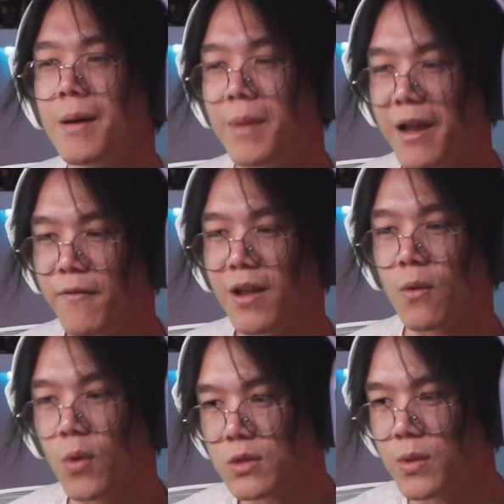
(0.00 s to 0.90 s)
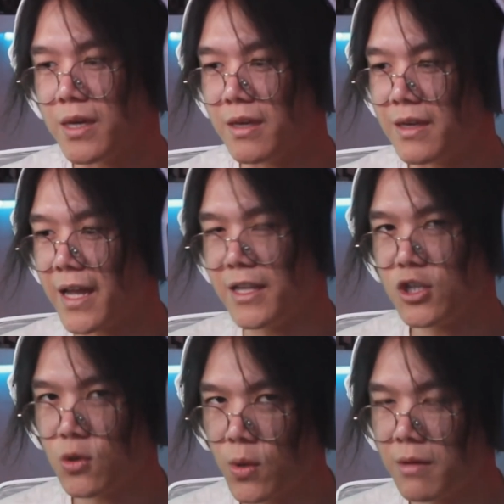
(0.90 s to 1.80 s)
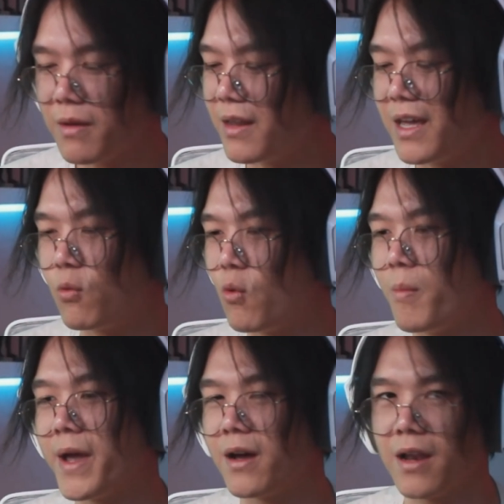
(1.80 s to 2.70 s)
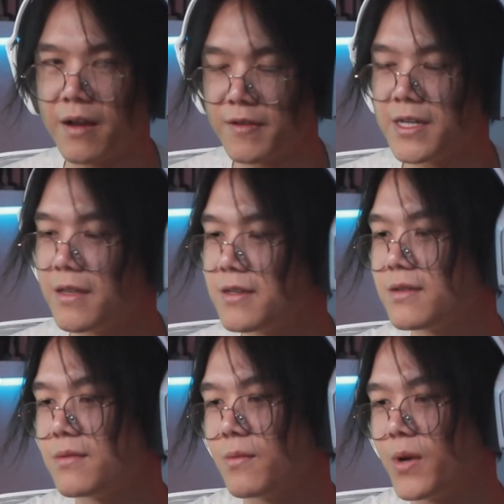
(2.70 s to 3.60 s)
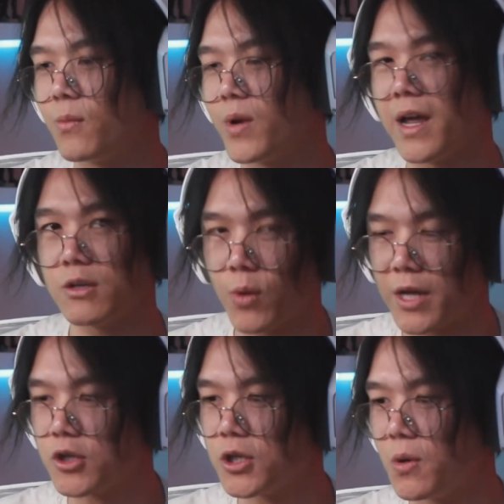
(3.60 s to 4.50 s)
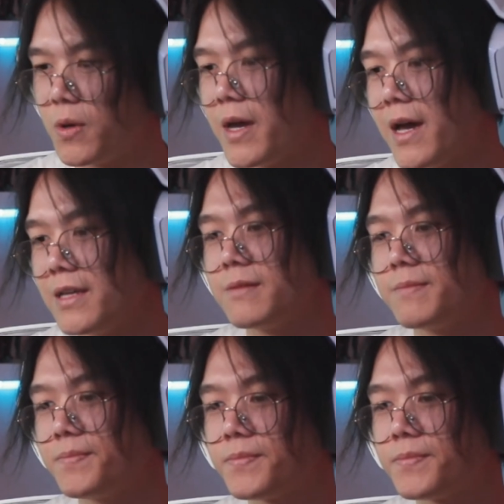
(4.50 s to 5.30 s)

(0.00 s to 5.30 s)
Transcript: but I feel like once we get into it, it will make a lot of sense when I show you guys.